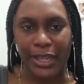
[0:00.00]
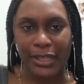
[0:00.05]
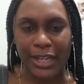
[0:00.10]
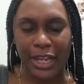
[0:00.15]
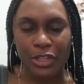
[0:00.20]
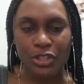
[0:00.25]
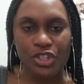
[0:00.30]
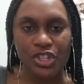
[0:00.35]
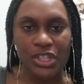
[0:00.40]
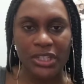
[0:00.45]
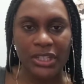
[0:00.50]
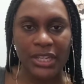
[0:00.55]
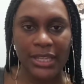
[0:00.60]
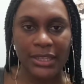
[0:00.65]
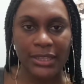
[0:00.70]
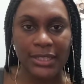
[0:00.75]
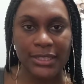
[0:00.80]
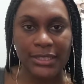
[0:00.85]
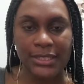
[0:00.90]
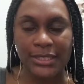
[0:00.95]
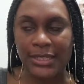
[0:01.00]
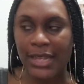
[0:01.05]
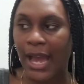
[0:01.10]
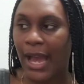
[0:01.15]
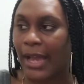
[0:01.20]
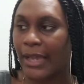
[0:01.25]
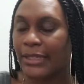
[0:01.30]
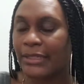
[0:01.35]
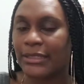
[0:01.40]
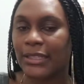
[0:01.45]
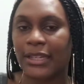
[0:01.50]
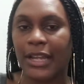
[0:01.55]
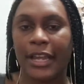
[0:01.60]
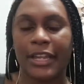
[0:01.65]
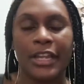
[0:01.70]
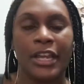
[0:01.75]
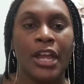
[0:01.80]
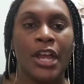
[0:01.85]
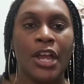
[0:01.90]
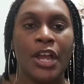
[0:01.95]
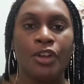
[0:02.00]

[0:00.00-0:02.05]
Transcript: And I usually get this size, and I